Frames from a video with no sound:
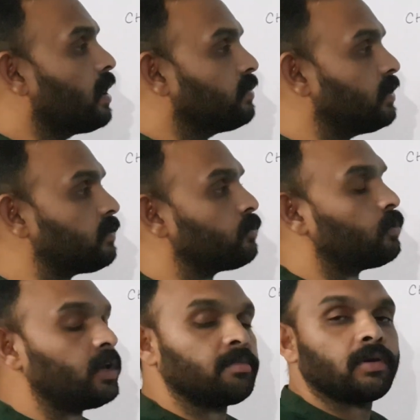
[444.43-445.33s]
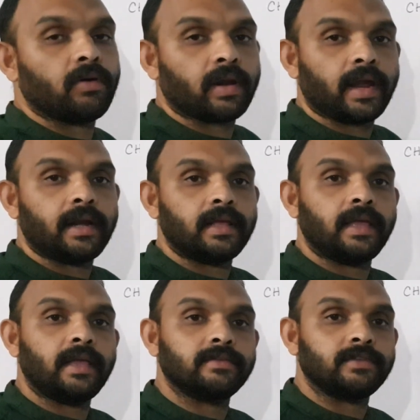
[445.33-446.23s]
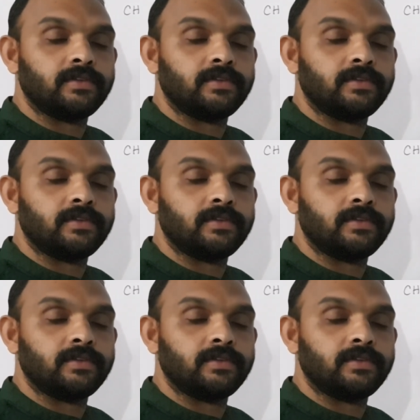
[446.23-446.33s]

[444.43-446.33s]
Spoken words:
this sodium chloride is